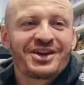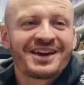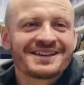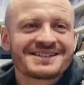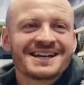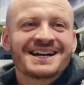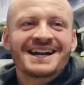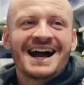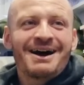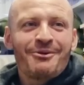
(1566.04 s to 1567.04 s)
things
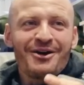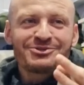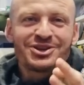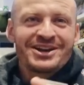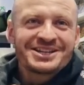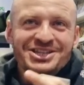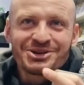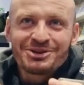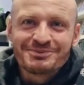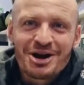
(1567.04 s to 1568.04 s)
what i am tending to
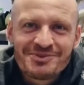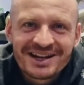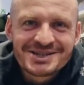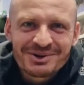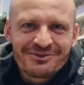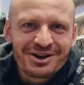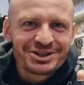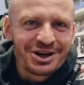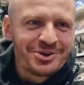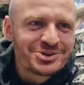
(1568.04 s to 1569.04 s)
do at the moment is whenever I
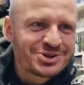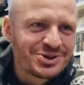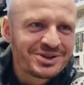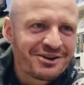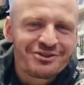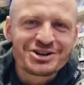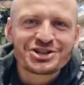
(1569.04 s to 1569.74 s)
go to different